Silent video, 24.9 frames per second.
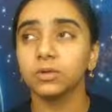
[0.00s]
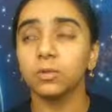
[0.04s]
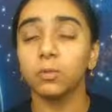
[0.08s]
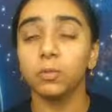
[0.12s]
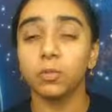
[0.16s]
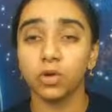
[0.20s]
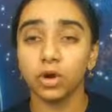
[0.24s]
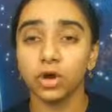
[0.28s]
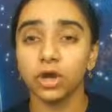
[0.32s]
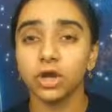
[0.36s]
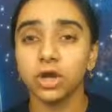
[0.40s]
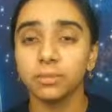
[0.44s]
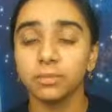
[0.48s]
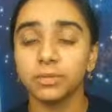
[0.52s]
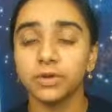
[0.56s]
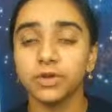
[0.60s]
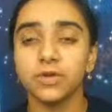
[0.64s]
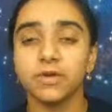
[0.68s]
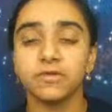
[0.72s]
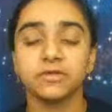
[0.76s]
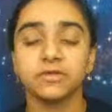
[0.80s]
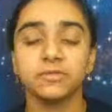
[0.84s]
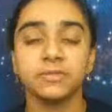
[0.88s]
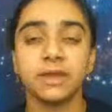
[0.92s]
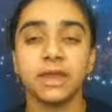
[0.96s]
work, but you
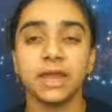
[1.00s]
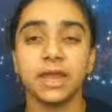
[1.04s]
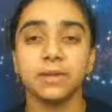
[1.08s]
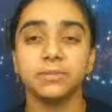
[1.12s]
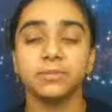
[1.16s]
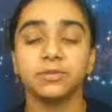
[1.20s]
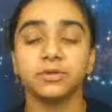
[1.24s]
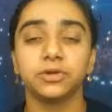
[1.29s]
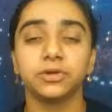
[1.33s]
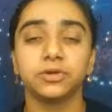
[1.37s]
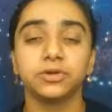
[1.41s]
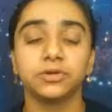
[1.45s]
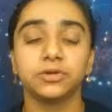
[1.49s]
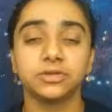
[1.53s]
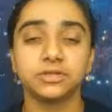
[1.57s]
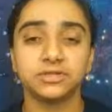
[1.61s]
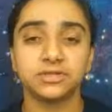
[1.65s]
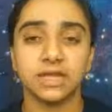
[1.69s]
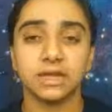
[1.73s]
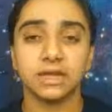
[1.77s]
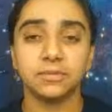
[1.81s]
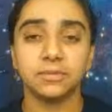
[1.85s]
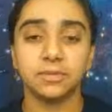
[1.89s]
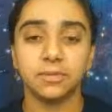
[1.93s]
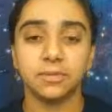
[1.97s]
have to be able to do the
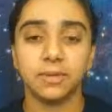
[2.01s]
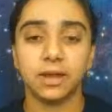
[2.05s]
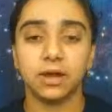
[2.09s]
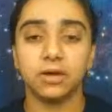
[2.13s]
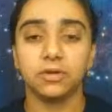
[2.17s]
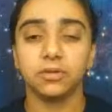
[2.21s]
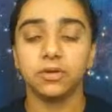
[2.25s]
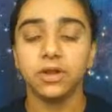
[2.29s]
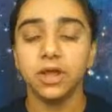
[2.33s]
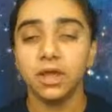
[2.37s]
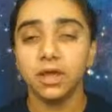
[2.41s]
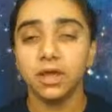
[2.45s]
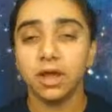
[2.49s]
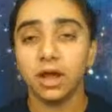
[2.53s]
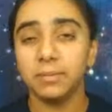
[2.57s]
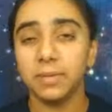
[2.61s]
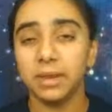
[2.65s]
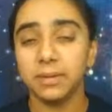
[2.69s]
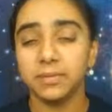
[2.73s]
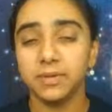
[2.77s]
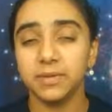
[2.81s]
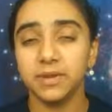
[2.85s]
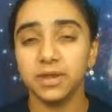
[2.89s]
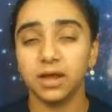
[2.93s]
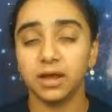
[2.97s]
same amount
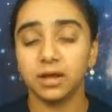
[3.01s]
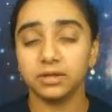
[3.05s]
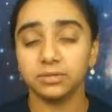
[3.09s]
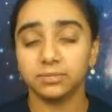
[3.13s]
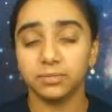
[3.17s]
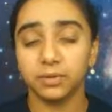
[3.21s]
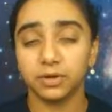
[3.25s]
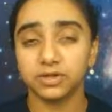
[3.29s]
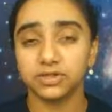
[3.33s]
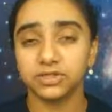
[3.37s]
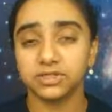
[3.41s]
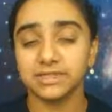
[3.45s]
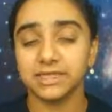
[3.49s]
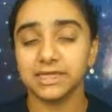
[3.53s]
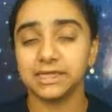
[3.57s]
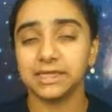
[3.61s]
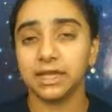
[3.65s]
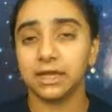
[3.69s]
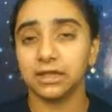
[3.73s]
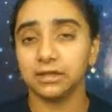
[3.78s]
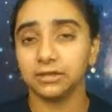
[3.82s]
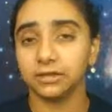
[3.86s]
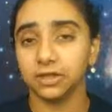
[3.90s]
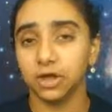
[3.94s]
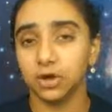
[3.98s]
maybe a person
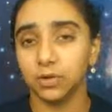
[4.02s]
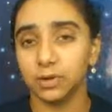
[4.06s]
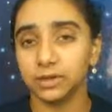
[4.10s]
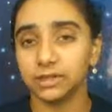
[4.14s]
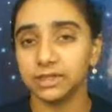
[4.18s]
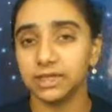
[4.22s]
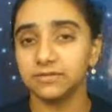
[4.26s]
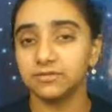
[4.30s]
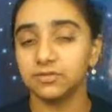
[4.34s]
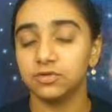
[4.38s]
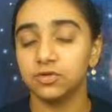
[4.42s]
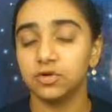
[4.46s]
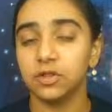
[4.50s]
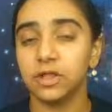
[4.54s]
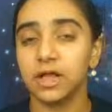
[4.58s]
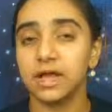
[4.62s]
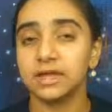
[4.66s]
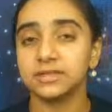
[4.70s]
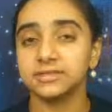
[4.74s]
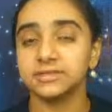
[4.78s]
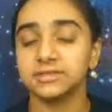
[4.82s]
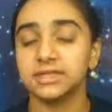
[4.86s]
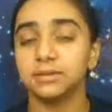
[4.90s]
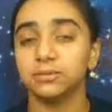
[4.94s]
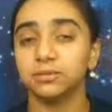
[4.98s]
taking a lower level
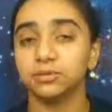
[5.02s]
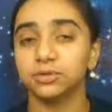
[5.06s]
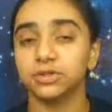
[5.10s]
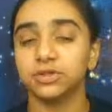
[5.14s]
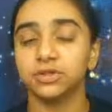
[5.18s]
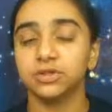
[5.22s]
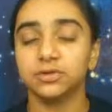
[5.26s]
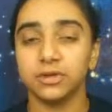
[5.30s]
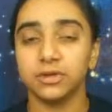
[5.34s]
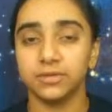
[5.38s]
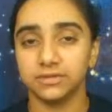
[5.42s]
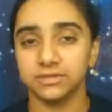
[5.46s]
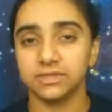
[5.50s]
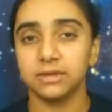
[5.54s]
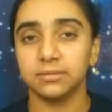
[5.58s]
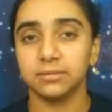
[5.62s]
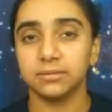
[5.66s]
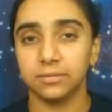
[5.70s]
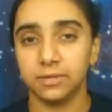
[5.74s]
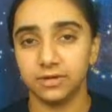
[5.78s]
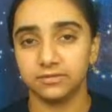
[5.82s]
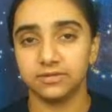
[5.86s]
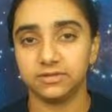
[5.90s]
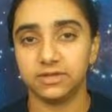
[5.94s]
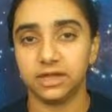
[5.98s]
class is able to do in the same
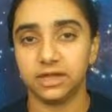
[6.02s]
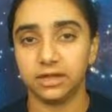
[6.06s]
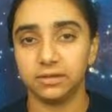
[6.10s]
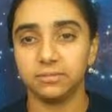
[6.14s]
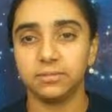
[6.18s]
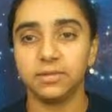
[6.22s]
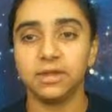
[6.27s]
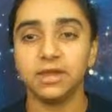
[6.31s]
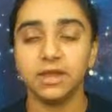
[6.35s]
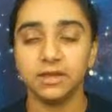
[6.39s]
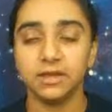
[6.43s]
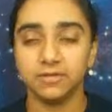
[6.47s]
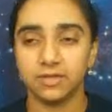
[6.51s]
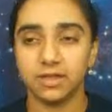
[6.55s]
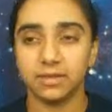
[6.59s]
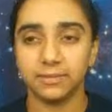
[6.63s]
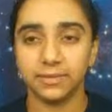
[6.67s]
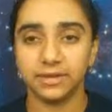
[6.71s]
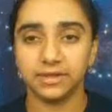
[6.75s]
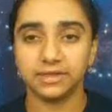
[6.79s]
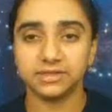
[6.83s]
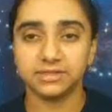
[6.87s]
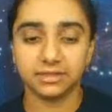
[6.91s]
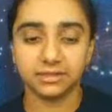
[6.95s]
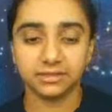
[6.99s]
amount of time, if that
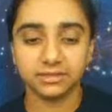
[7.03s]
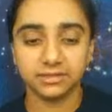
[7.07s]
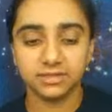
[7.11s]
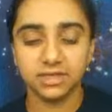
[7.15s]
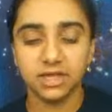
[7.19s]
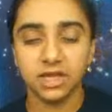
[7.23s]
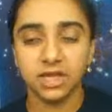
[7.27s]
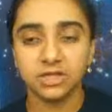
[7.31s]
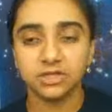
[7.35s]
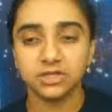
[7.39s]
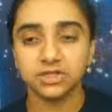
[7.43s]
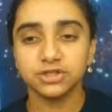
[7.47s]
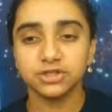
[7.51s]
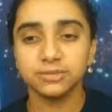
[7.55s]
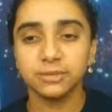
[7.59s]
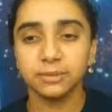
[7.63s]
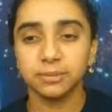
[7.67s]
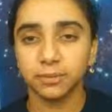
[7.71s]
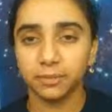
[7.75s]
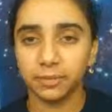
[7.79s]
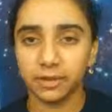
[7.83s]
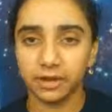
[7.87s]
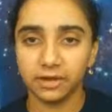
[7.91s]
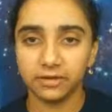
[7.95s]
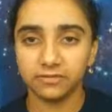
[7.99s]
makes sense. So just be
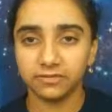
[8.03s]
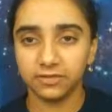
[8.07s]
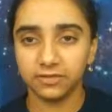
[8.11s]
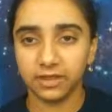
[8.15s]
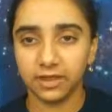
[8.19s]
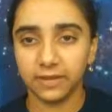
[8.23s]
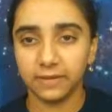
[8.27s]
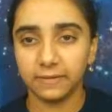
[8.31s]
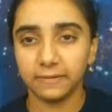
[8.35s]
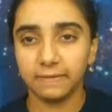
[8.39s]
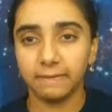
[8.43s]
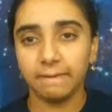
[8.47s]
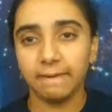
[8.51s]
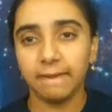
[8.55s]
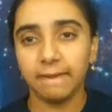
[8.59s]
prepared for that.